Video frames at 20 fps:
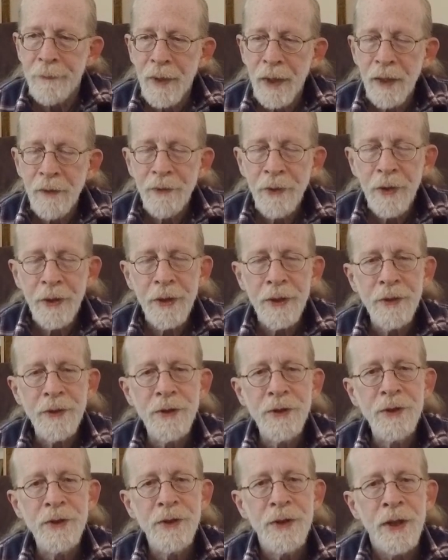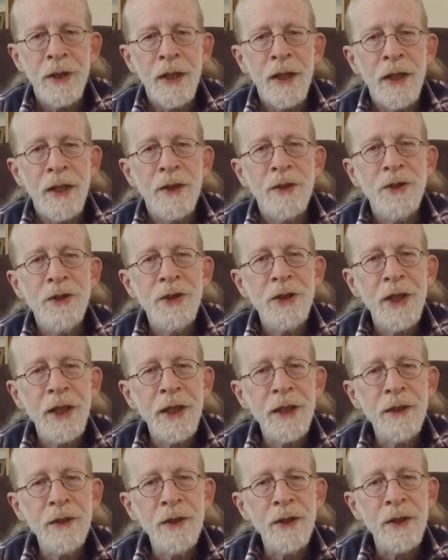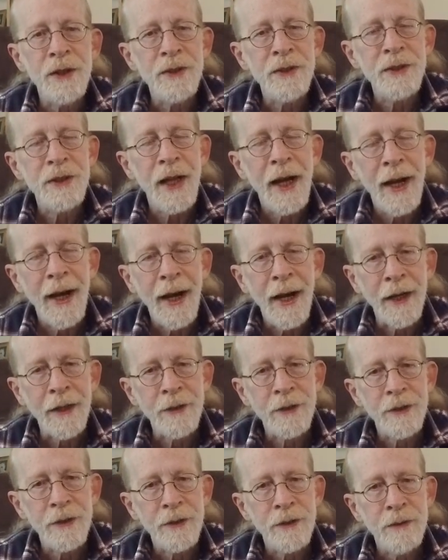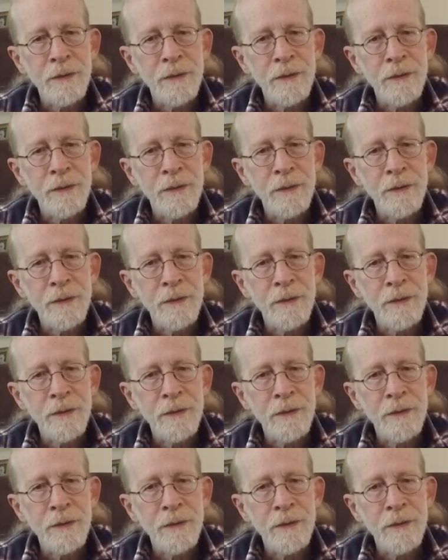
a very generous act.